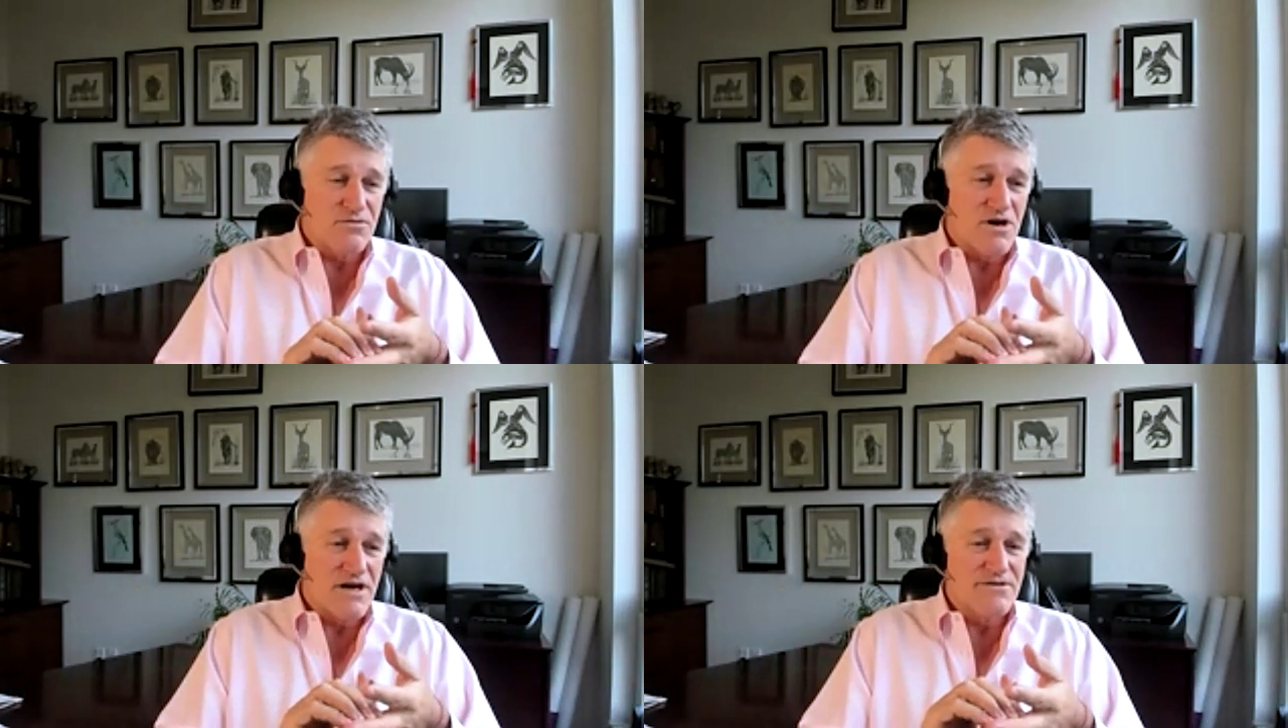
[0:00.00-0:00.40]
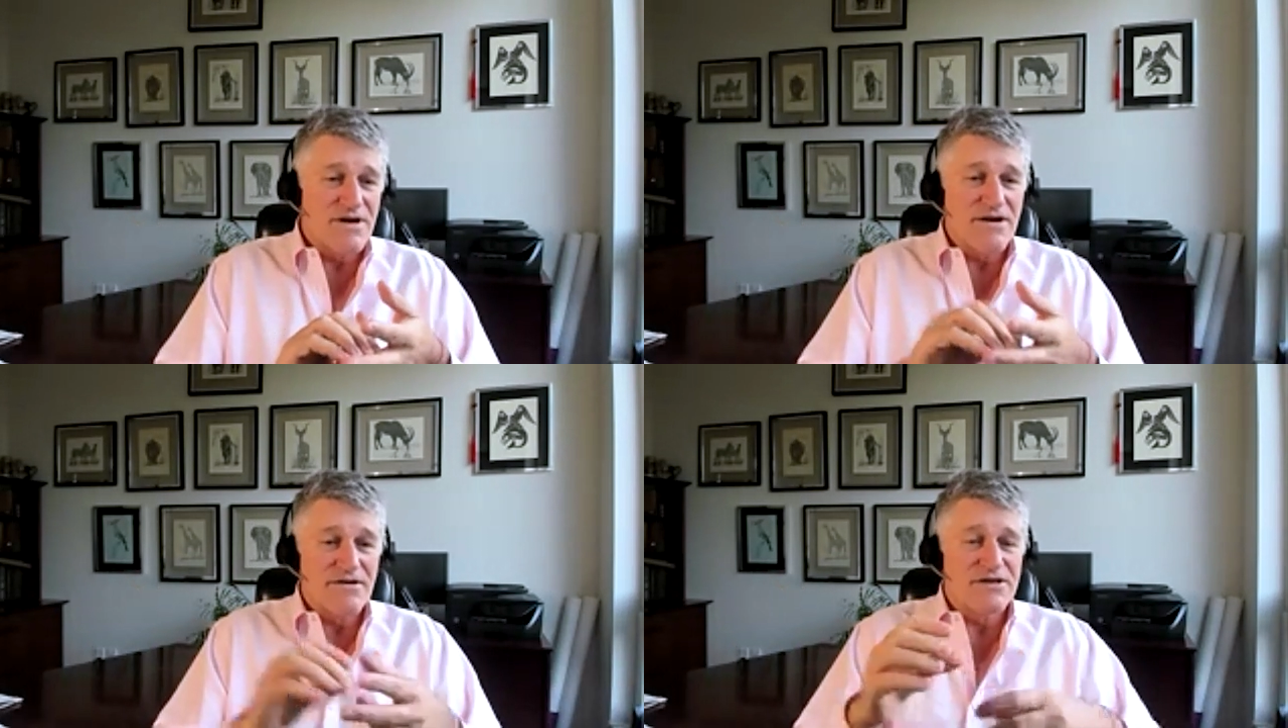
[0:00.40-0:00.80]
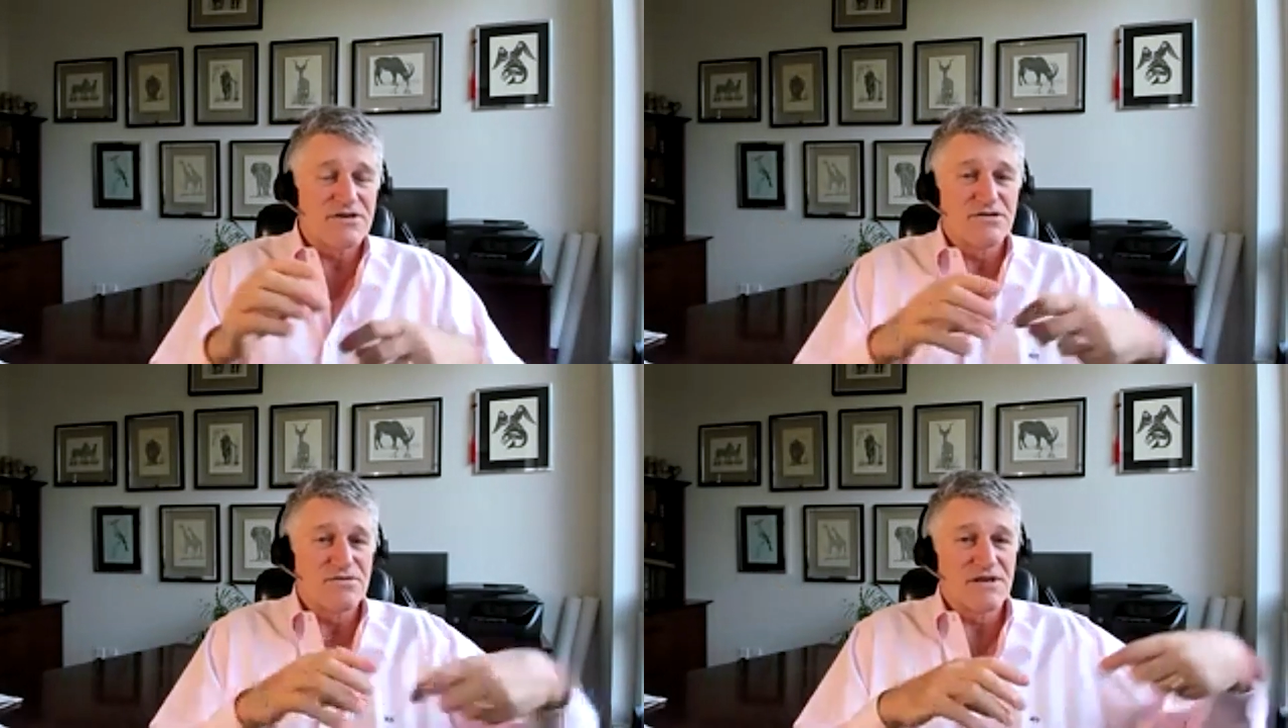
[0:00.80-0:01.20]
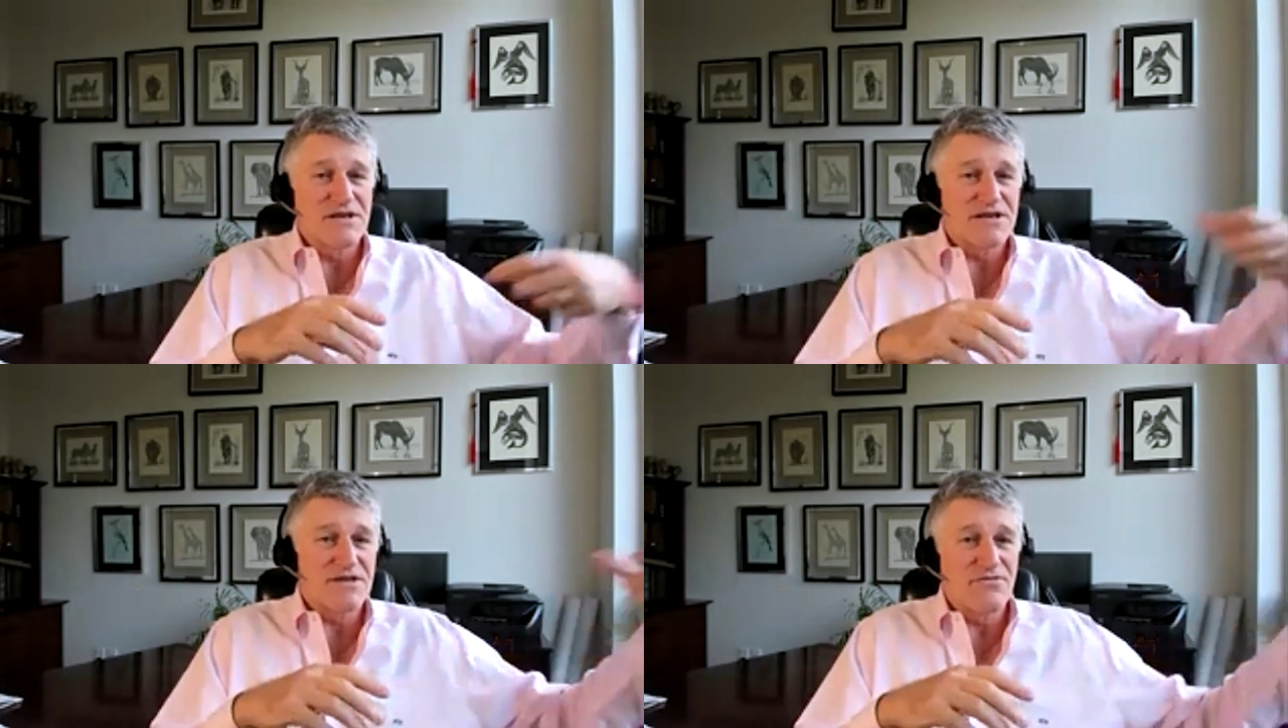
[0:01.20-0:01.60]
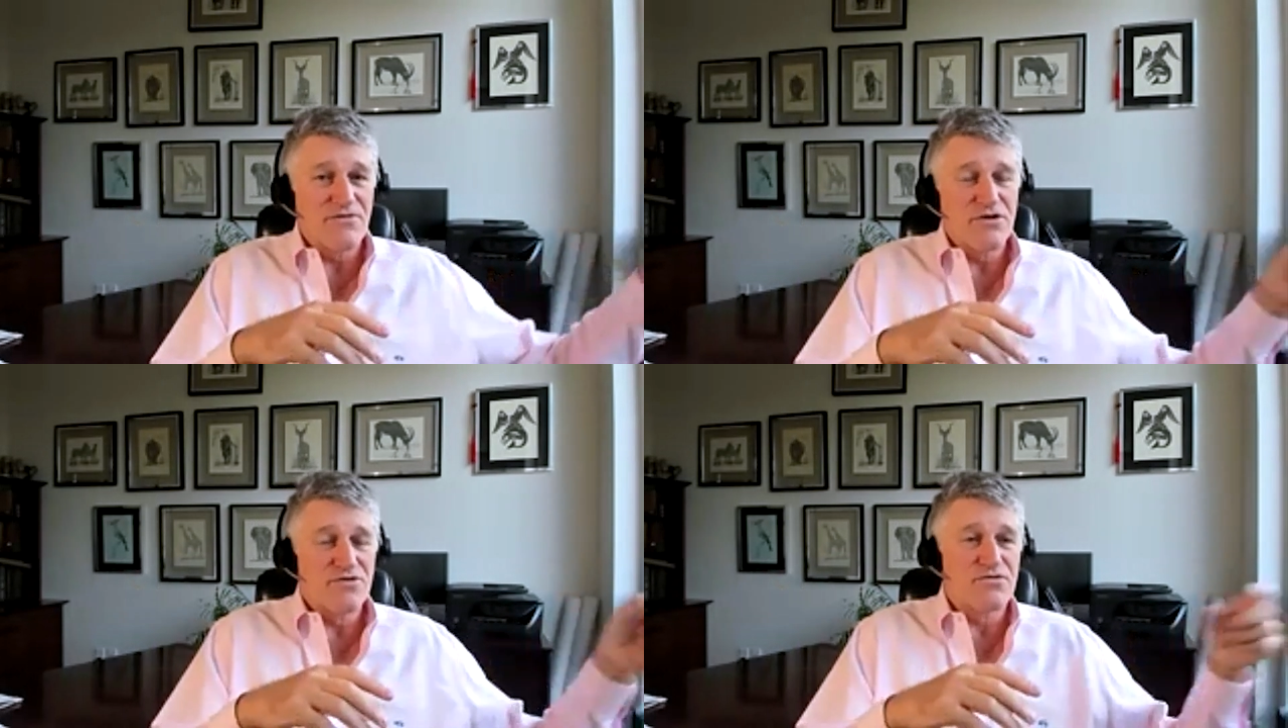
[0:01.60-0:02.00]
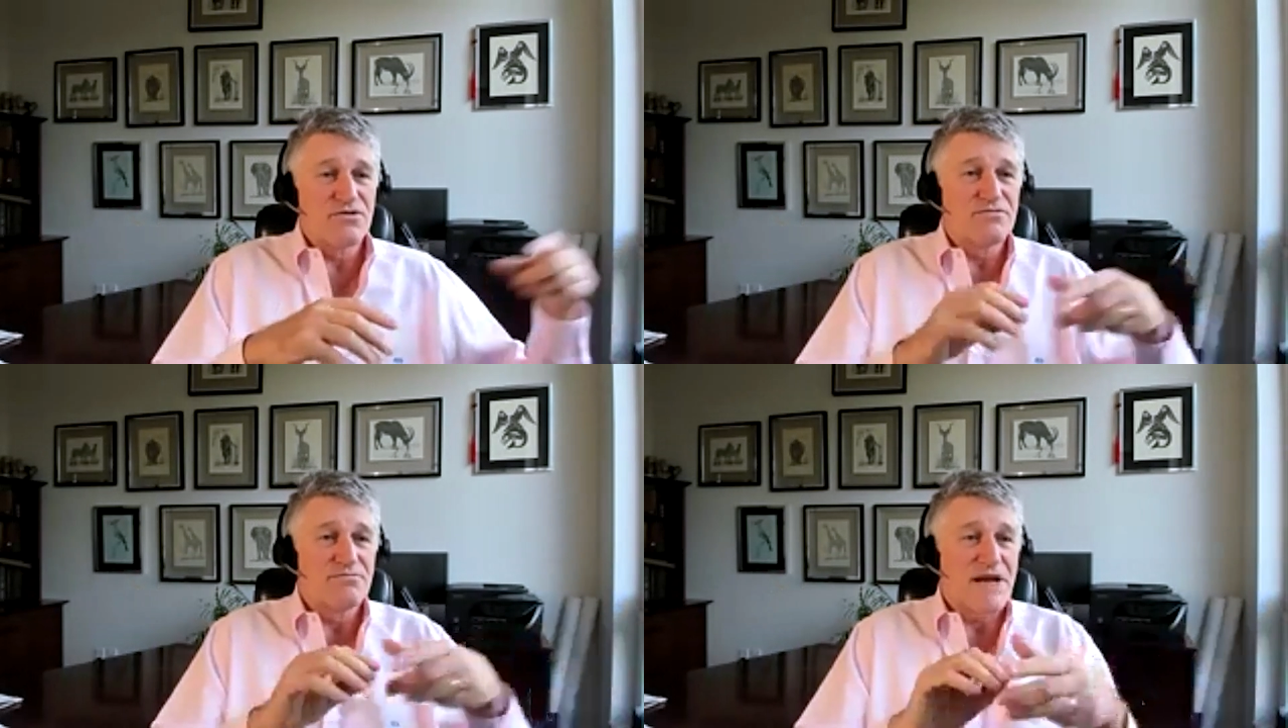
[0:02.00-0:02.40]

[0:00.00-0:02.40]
a wider area so as we can get the road route